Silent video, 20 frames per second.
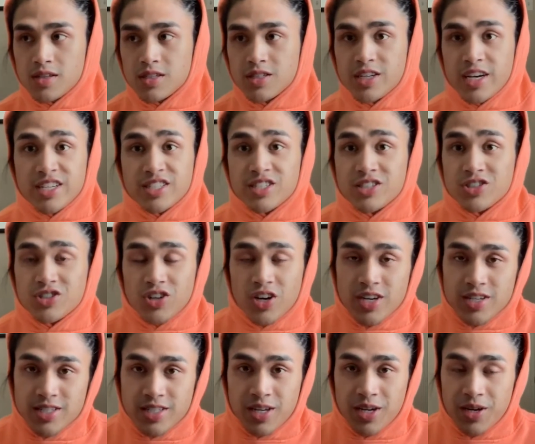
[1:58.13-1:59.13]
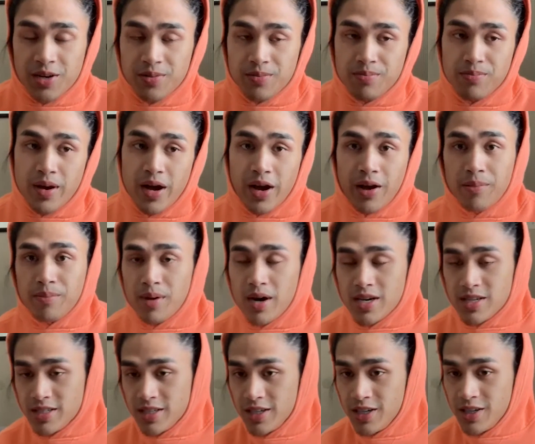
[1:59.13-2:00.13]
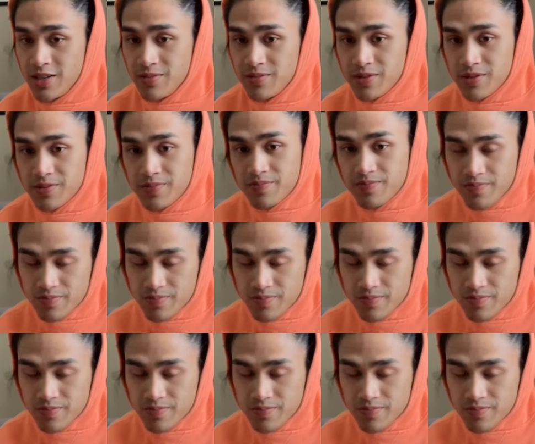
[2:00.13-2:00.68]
chest and tricep, back and biceps.